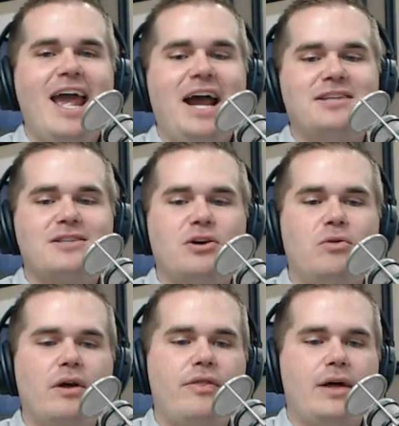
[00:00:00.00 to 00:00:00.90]
And so
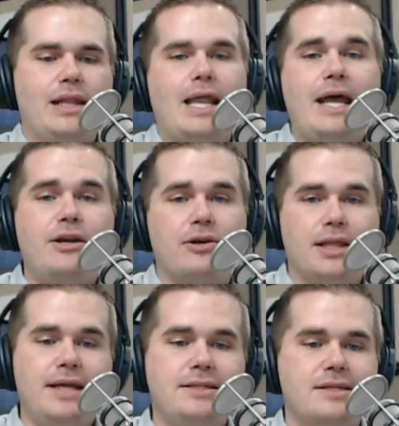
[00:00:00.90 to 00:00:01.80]
the lighter
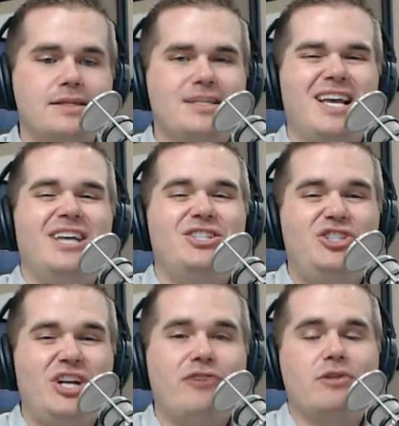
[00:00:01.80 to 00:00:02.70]
lenses
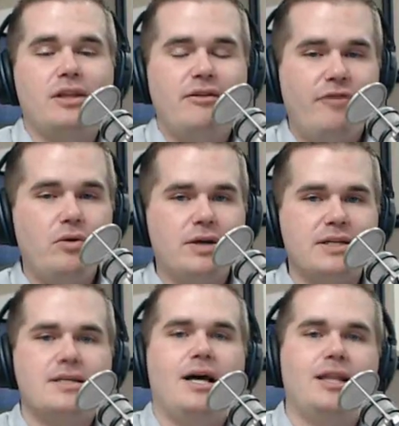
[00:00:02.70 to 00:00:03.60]
generally focus
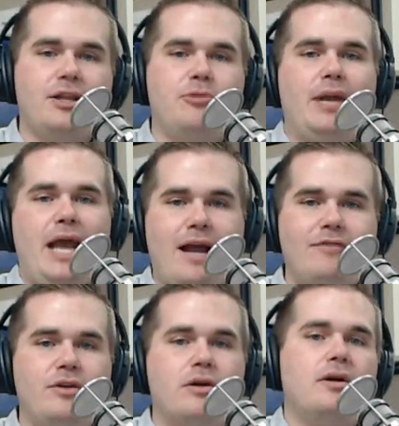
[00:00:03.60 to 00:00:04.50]
a little bit
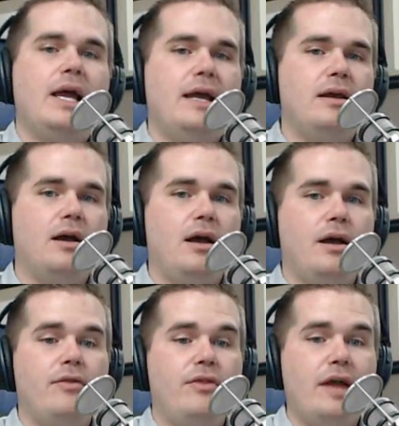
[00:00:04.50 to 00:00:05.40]
heavier
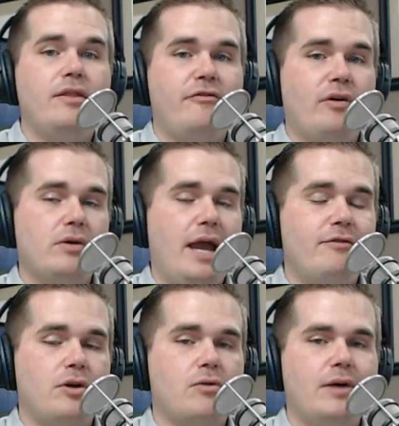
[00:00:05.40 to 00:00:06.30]
than the
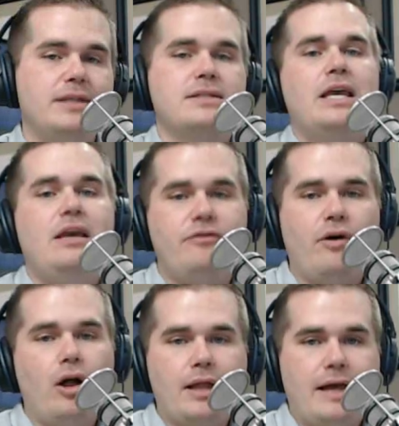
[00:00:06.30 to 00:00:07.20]
heavier ones if
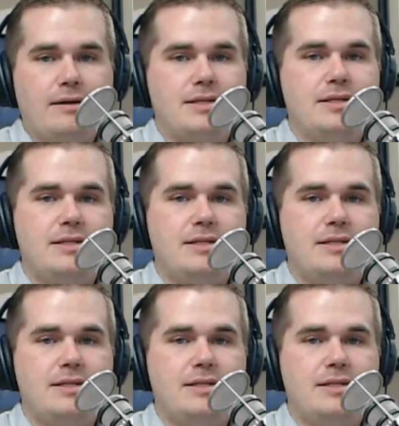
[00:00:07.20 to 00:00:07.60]
all else is